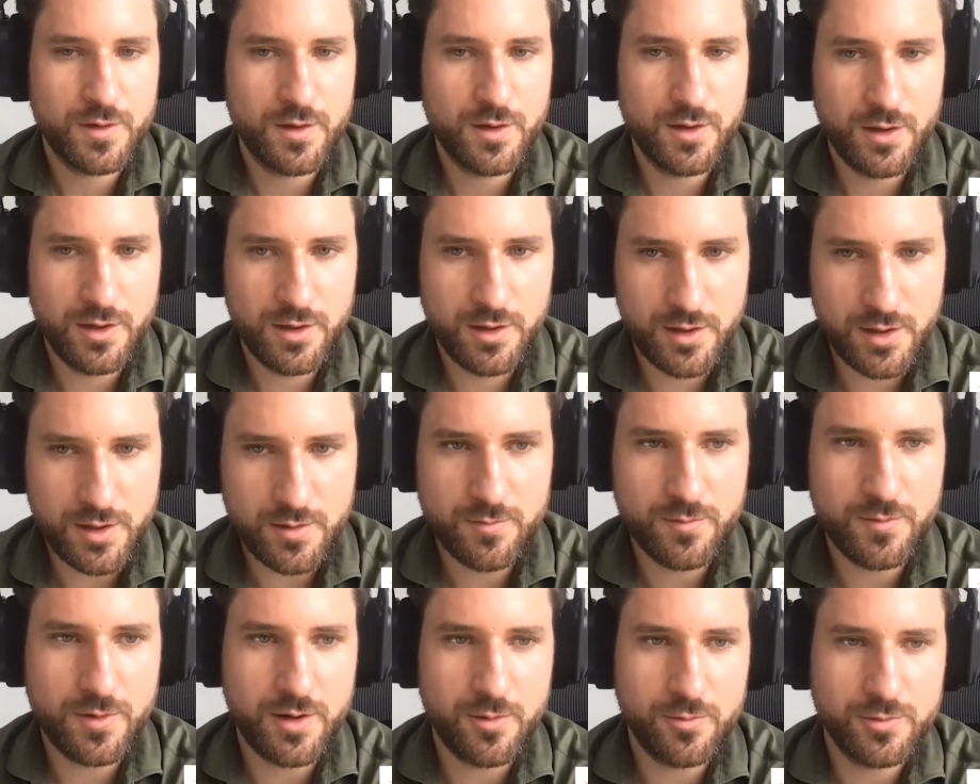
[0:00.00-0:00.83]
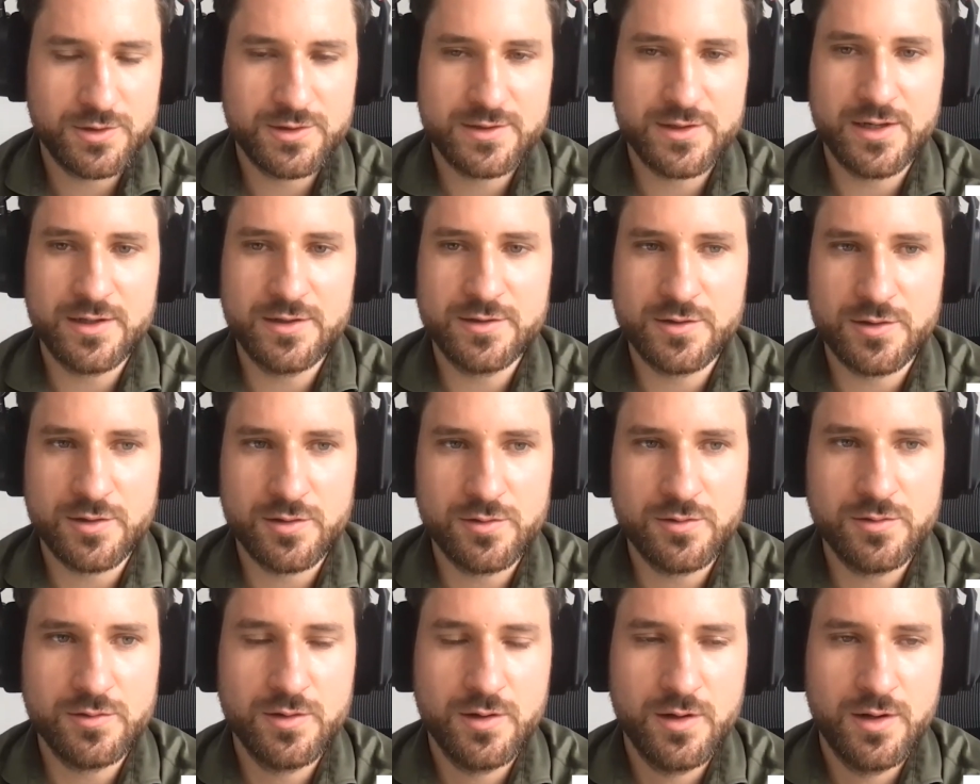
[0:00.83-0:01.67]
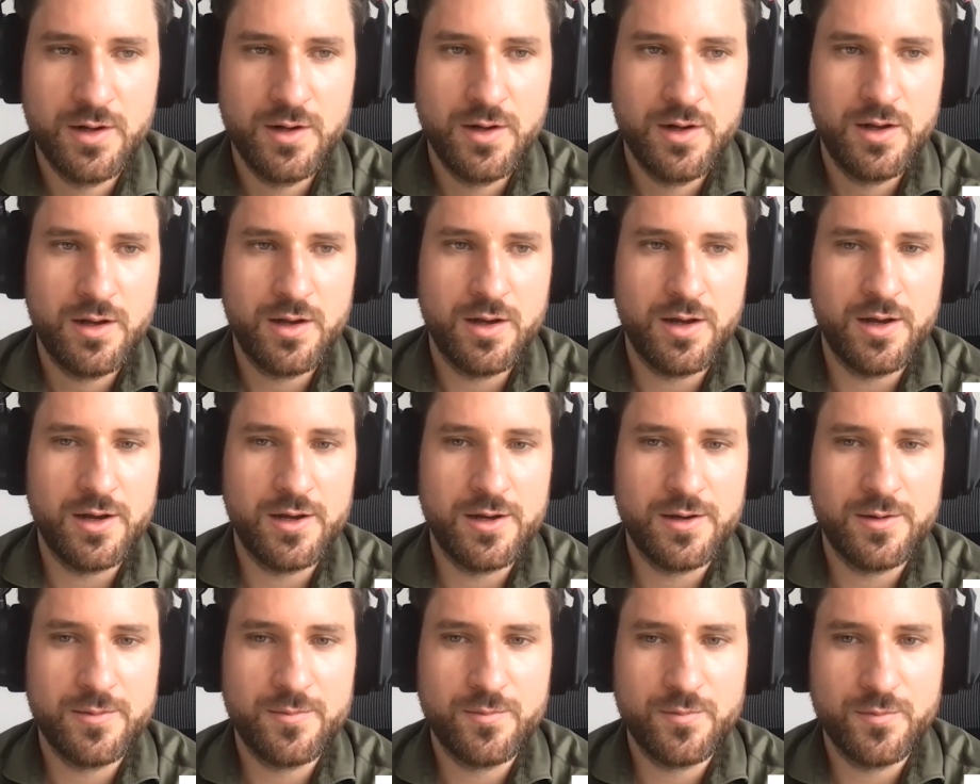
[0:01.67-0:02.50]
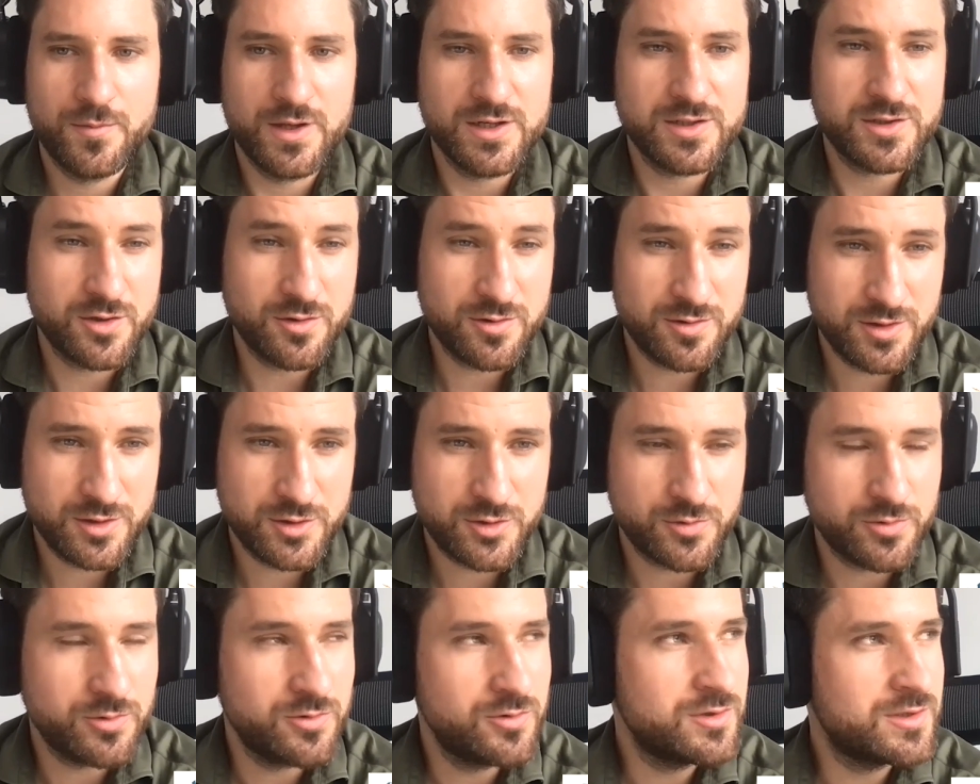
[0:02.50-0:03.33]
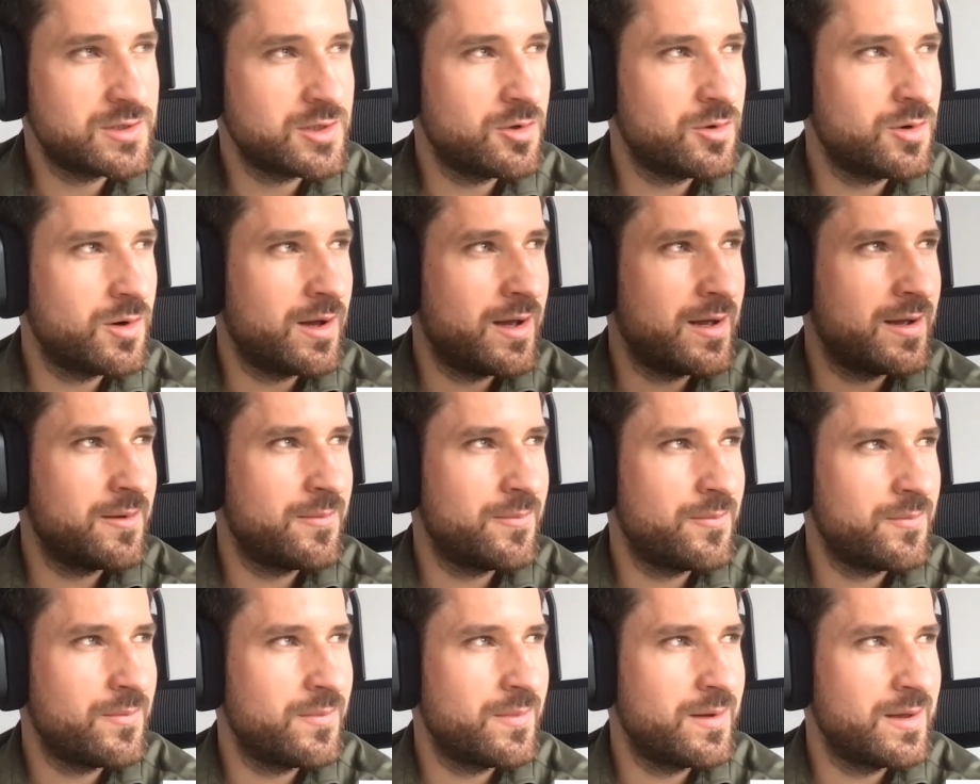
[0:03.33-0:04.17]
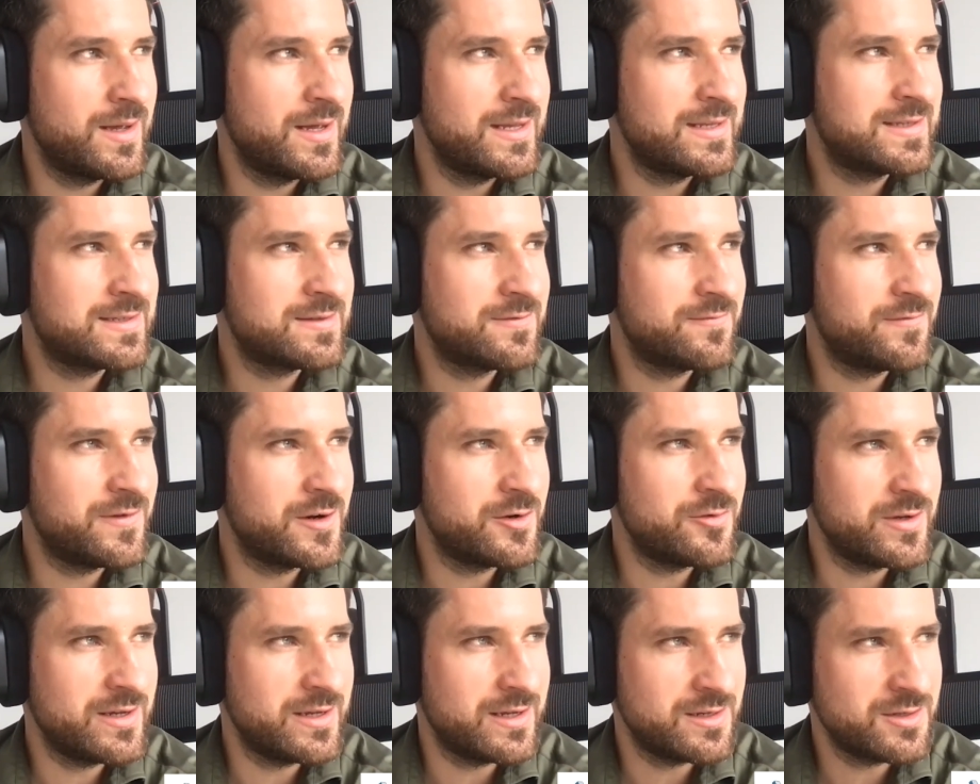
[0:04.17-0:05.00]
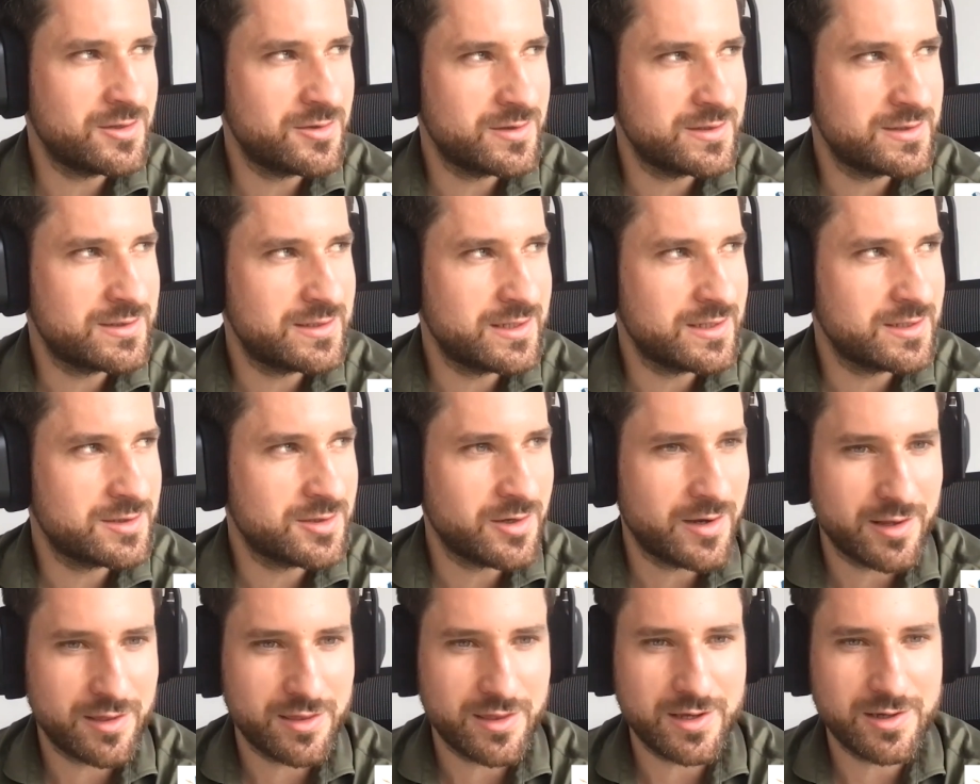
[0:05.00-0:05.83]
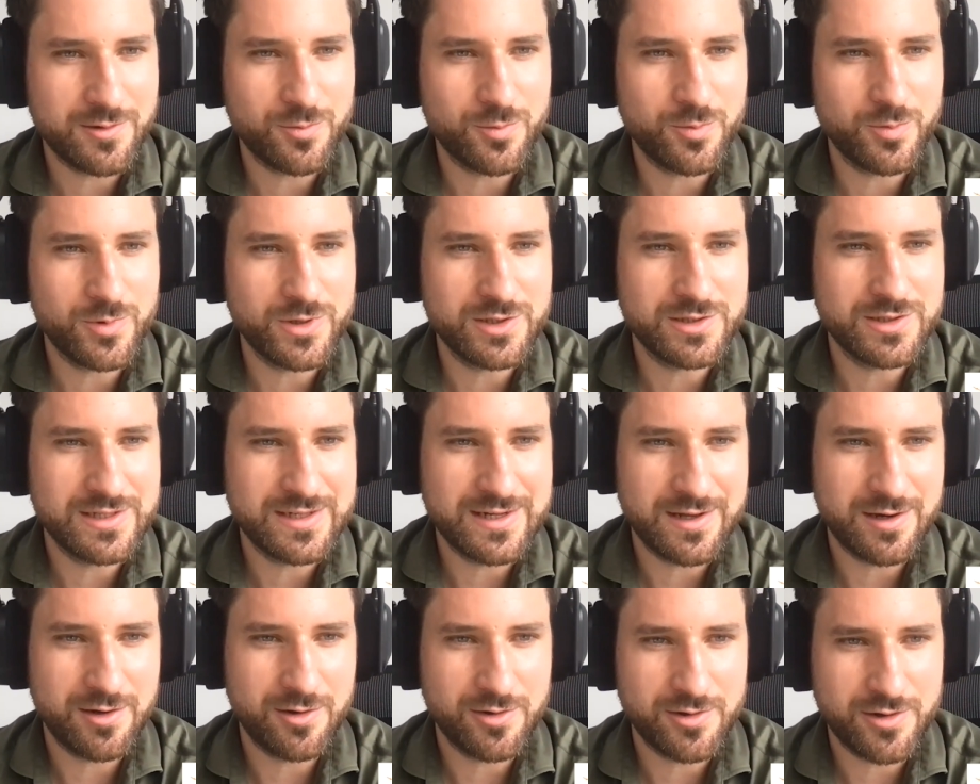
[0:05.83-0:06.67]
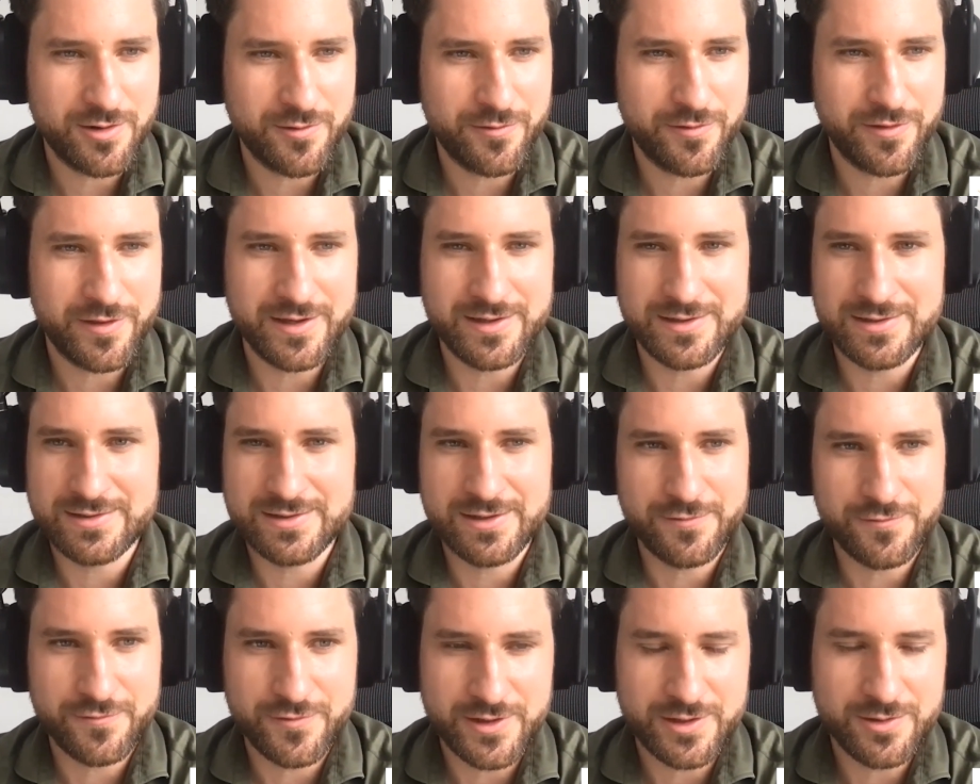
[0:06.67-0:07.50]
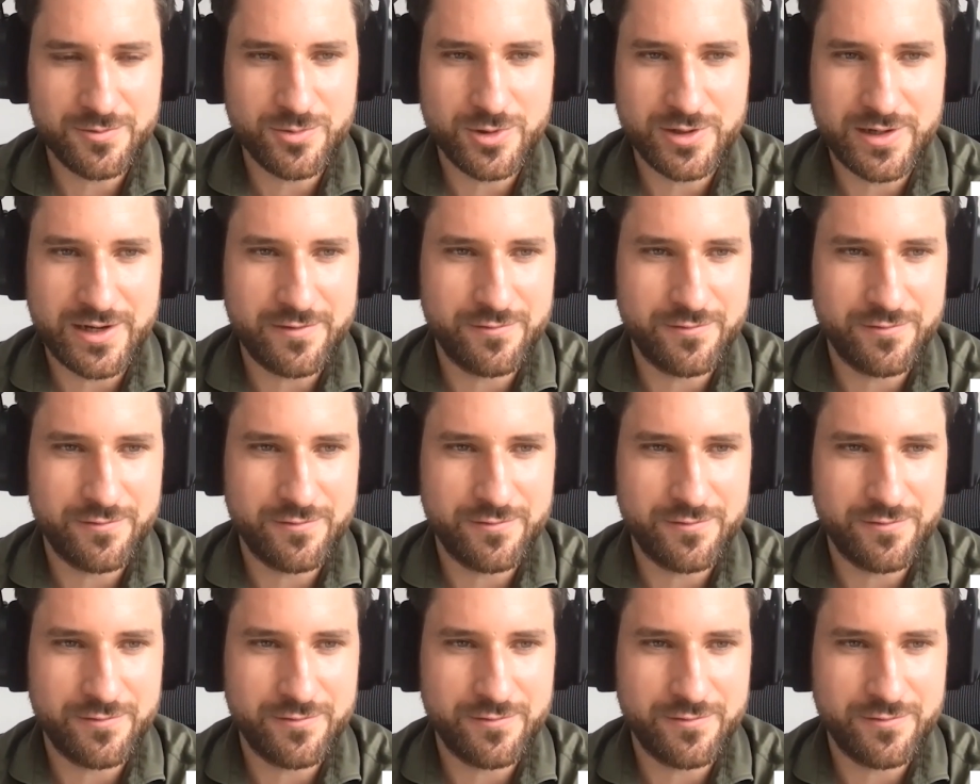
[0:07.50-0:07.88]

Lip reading: Yeah, I would say so. That's totally true. So it's very interesting. So I think we did a lot of things different what